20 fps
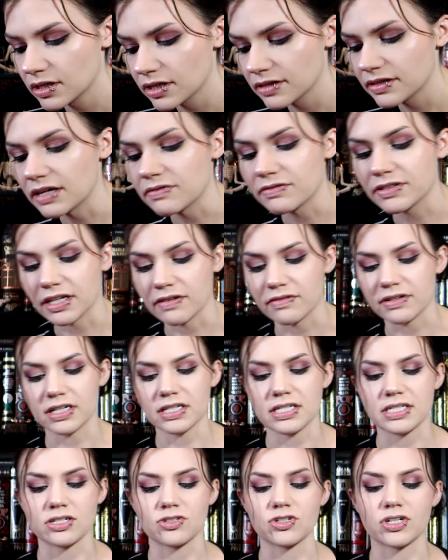They've given
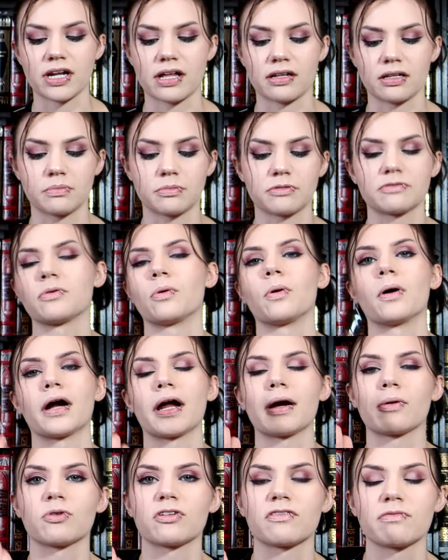us citronella before.
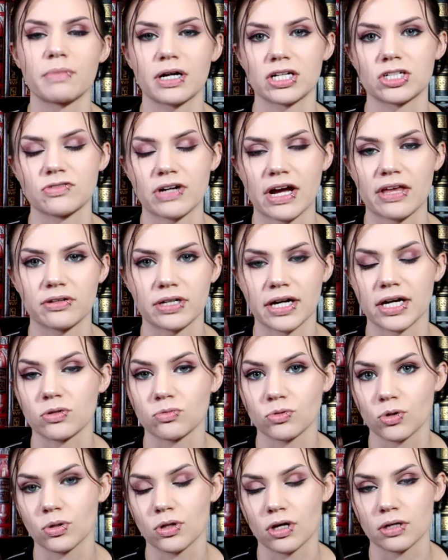I would have much rather had a
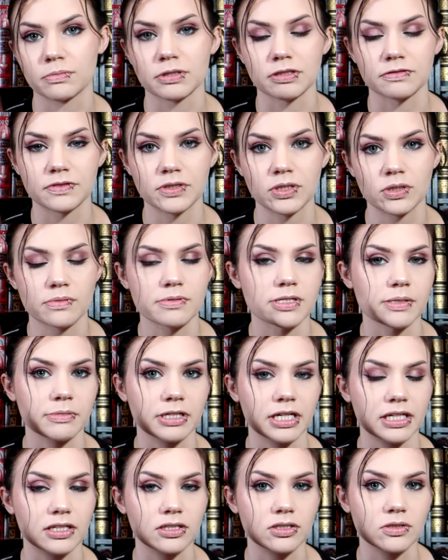roll-on perfume, something
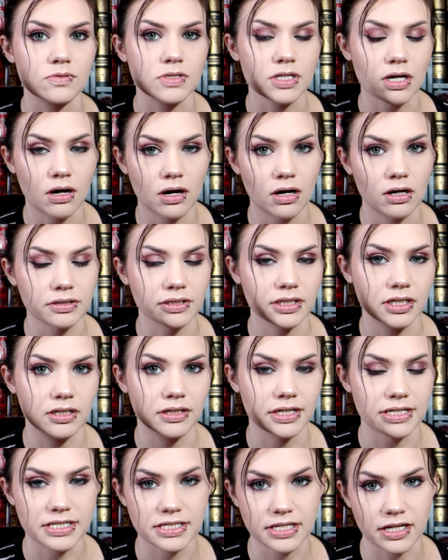I can use all year
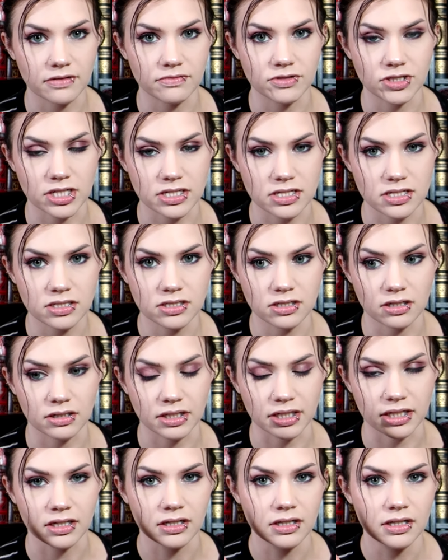instead of just
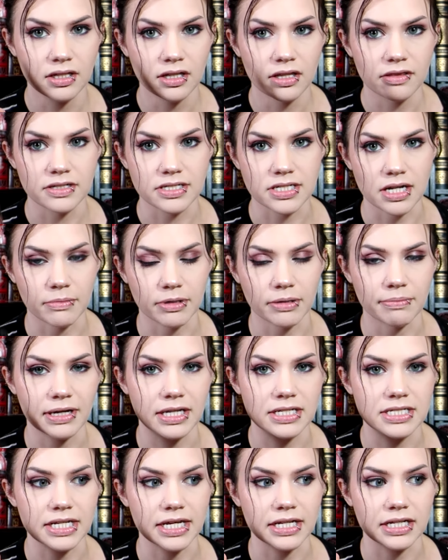during the summer
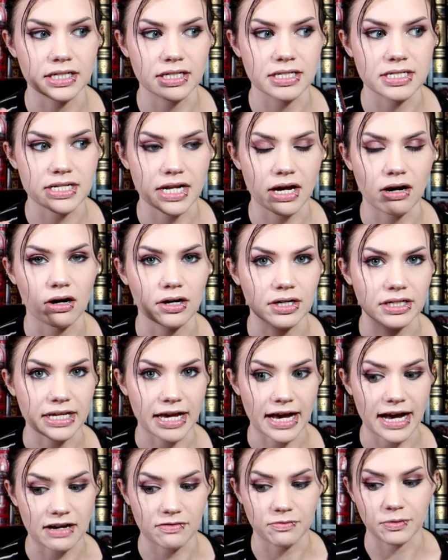months, and it is now already
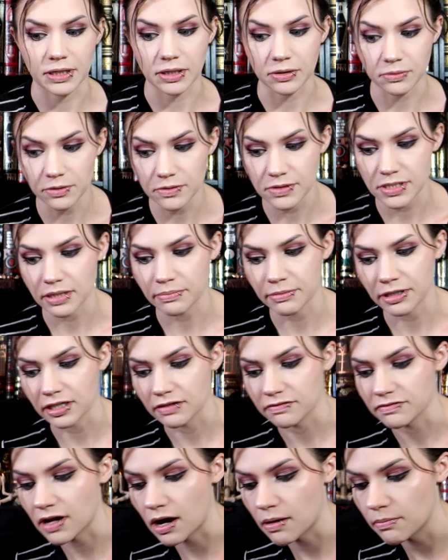halfway through summer,
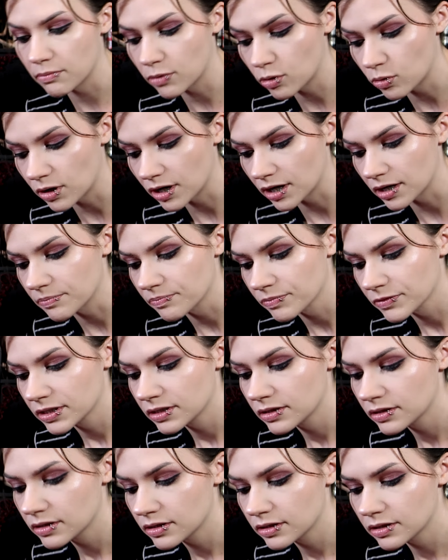if not more.
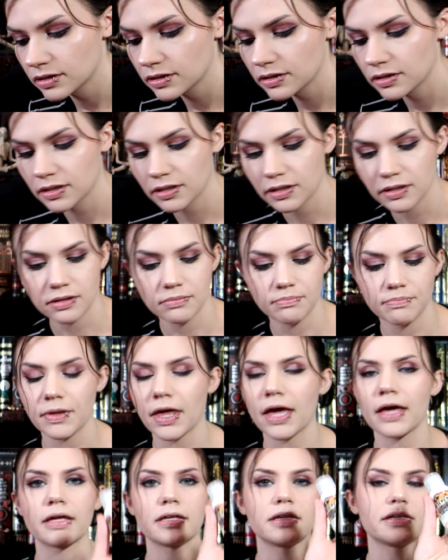
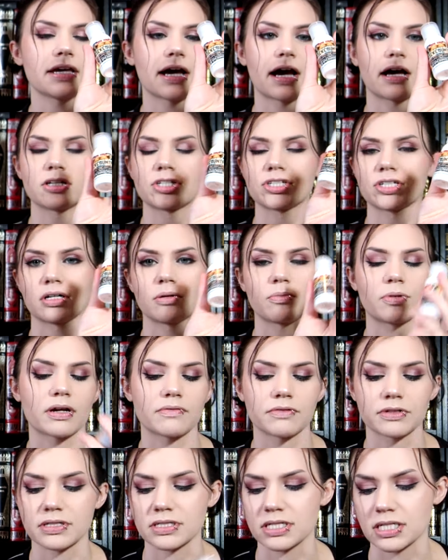Yeah, sure,
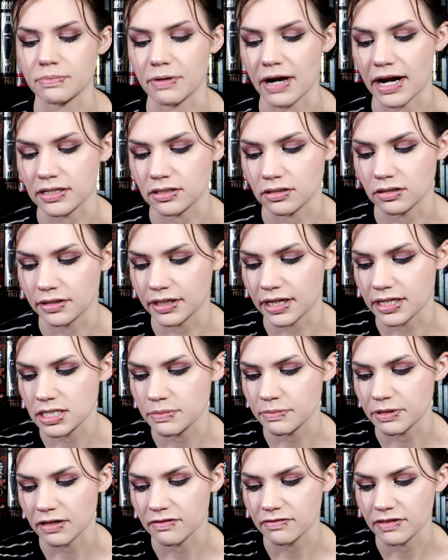whatever. This is practical and
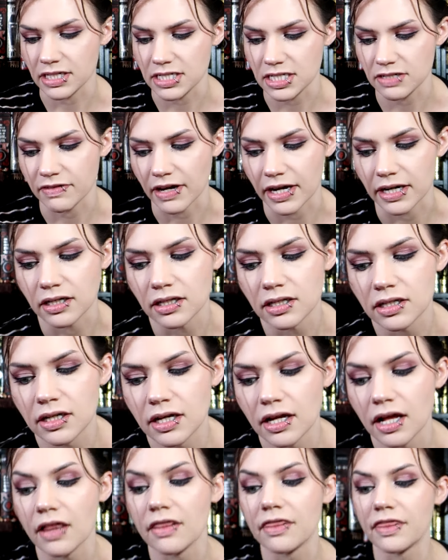SPF. That's fine.
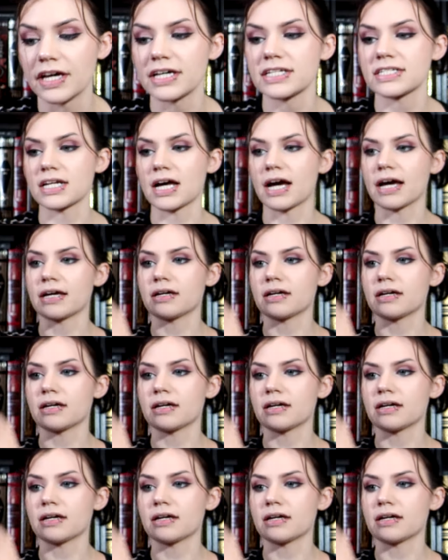This I